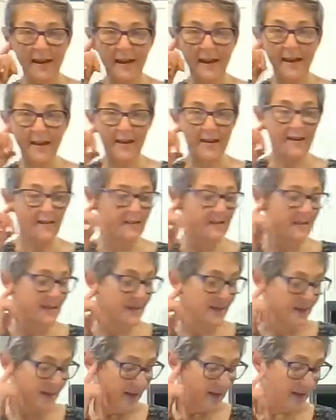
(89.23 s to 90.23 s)
and
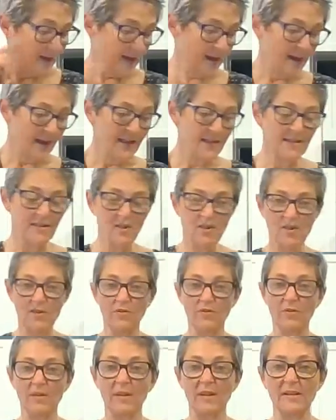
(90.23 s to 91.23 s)
it's just a
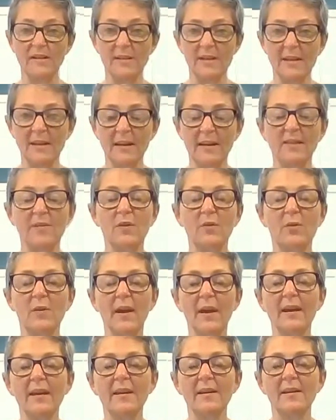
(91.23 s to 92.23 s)
really if you
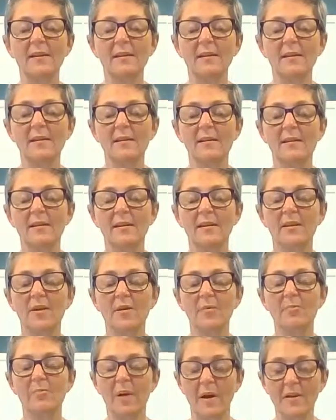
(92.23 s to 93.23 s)
like, you know,
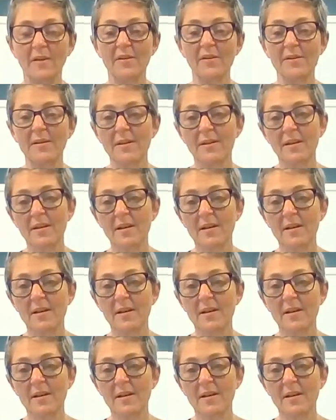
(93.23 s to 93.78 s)
butter